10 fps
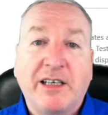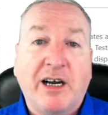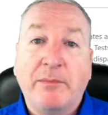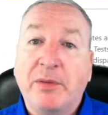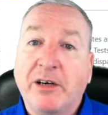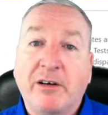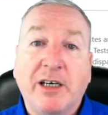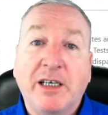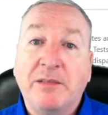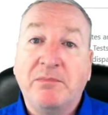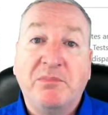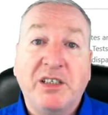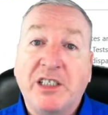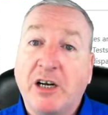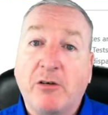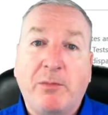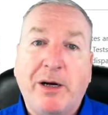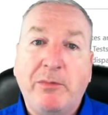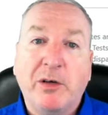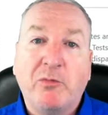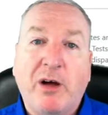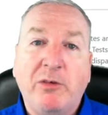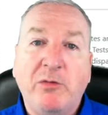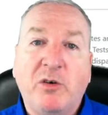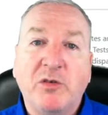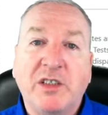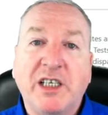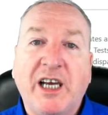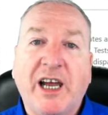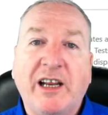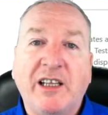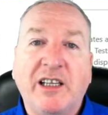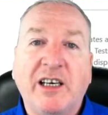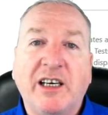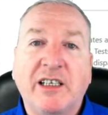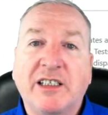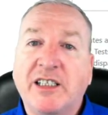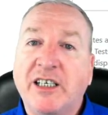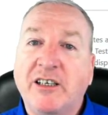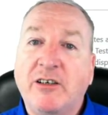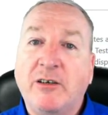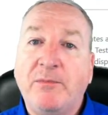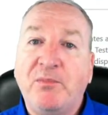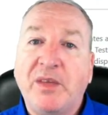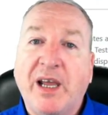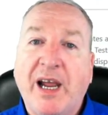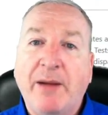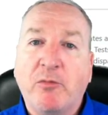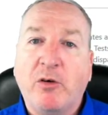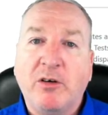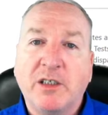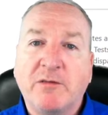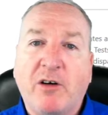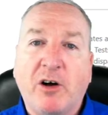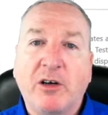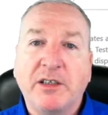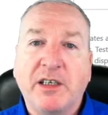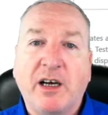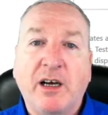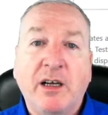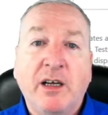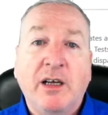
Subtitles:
time period the general public probably won't see anything until April as far as the